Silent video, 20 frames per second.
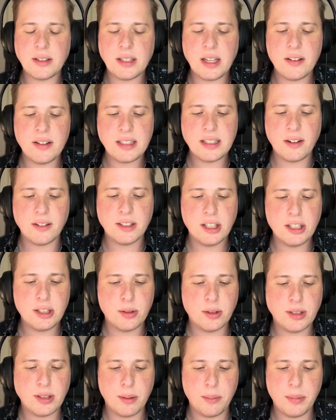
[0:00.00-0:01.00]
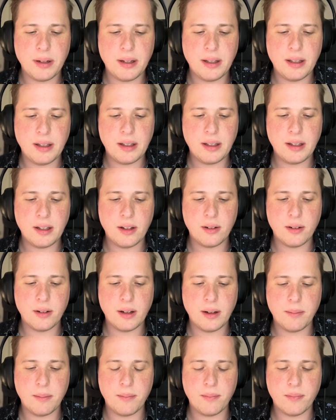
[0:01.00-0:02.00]
conversation with somebody,
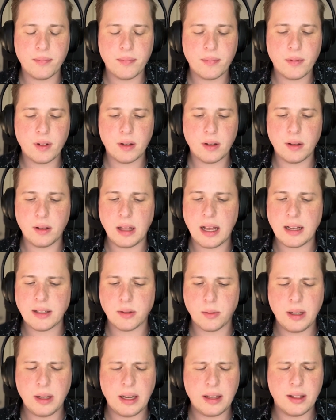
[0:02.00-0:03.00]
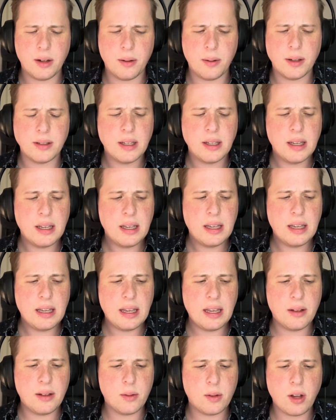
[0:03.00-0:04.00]
last week I think it was,
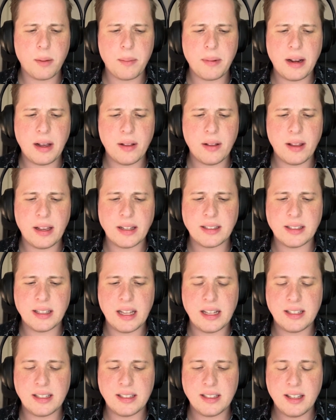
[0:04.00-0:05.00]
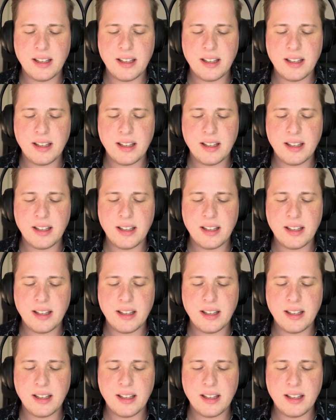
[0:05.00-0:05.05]
and you're talking about how like it's